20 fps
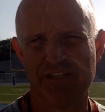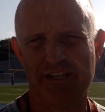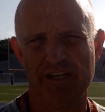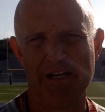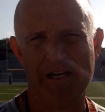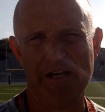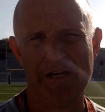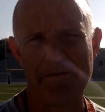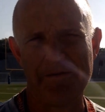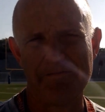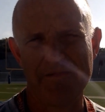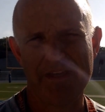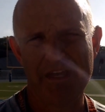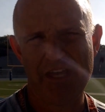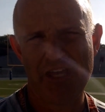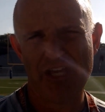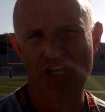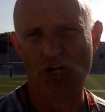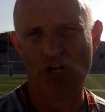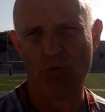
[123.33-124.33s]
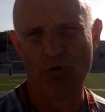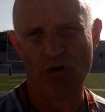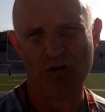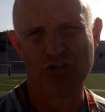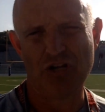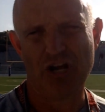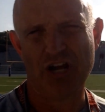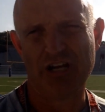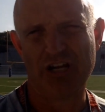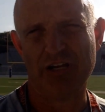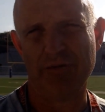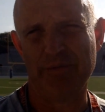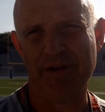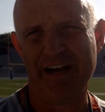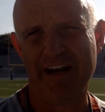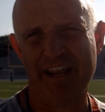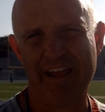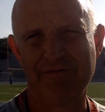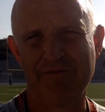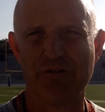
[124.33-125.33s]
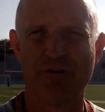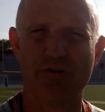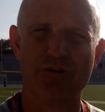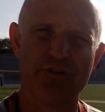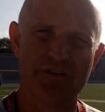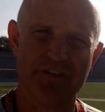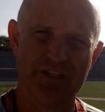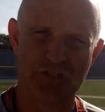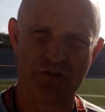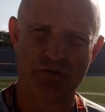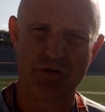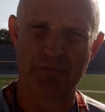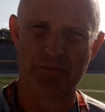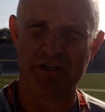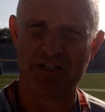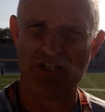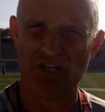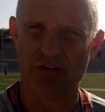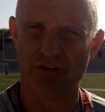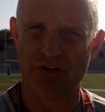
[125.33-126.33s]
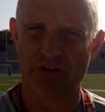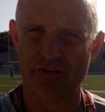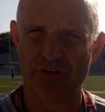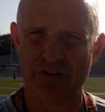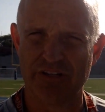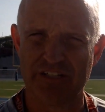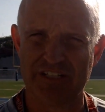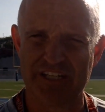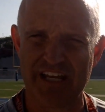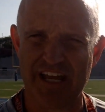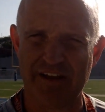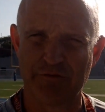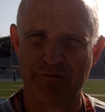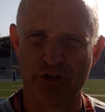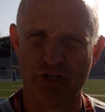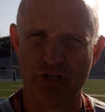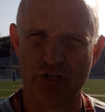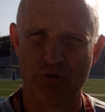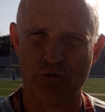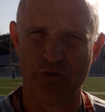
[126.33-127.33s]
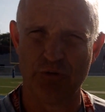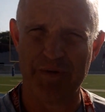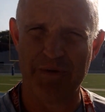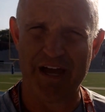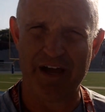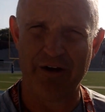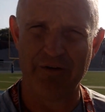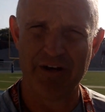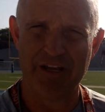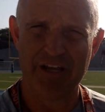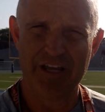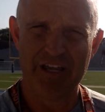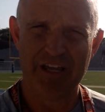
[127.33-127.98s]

You know, we were talking about after the scrimmage here this afternoon about,